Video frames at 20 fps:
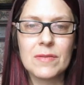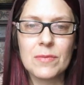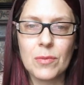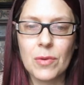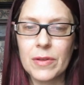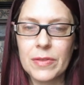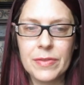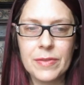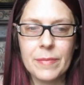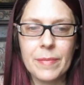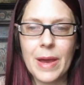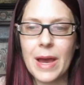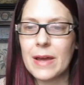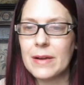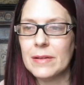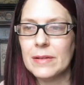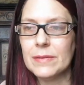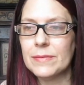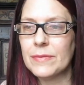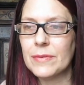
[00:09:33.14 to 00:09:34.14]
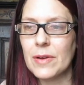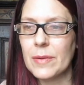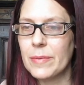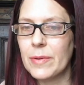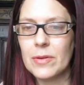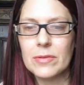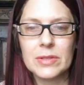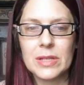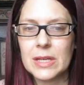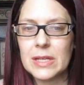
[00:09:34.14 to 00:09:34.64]
it's worth the battle for a
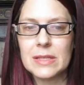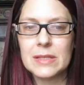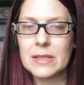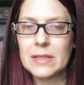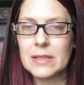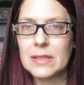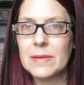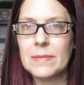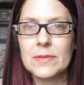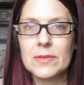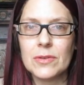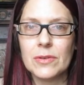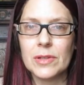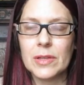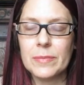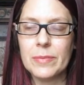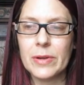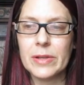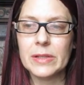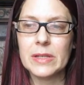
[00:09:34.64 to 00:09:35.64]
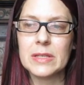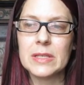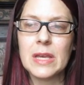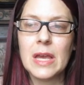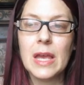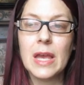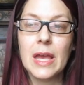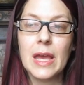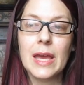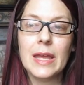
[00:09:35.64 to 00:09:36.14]
protest. It seems totally pointless.
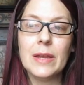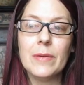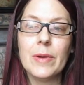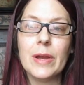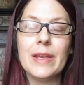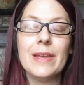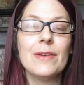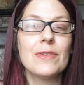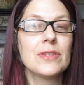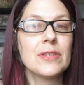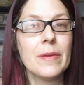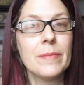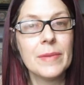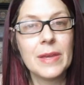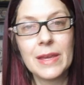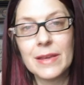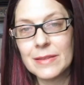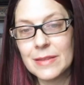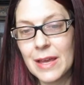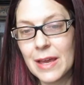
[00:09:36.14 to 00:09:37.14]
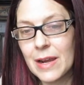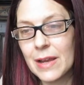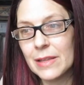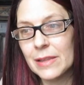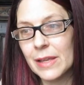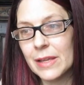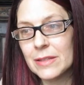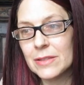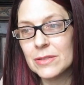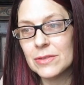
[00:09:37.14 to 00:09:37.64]
Anyway, here's something that
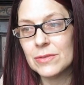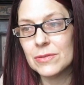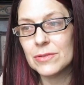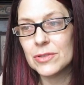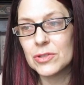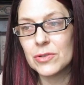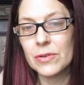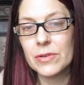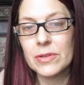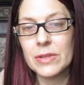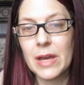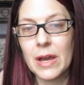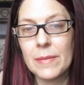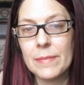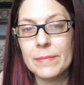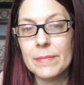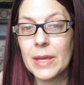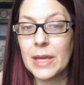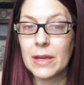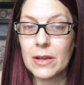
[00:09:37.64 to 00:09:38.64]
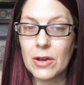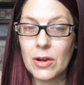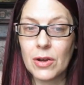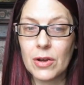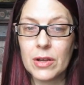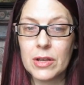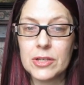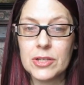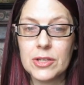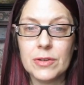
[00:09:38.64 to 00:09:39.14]
I'd like to show you that may
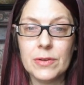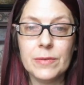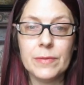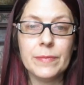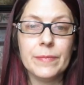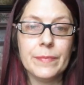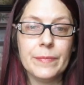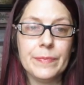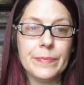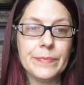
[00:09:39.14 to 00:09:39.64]
encourage you.